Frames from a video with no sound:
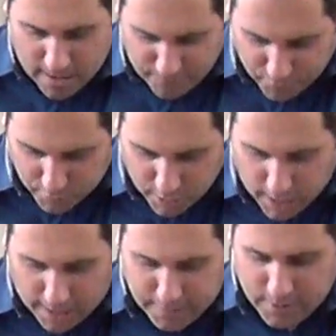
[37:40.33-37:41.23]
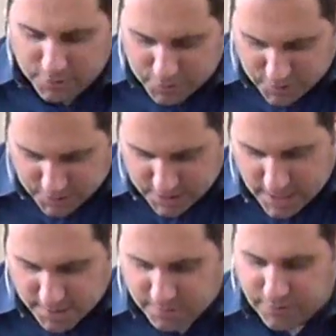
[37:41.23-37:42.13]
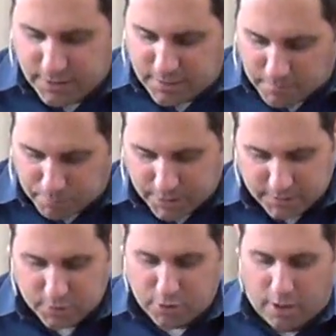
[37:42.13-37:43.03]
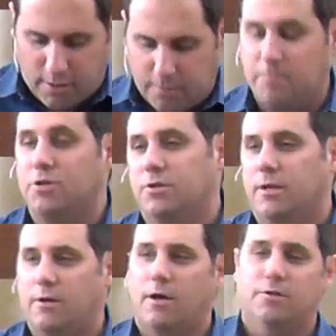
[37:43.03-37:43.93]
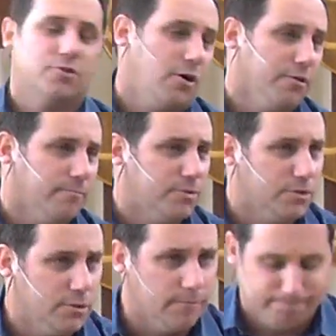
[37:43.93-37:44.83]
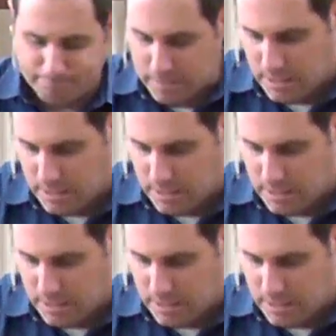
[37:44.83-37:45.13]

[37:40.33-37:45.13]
uh, for God to successfully complete the call and mission that God has called them to do.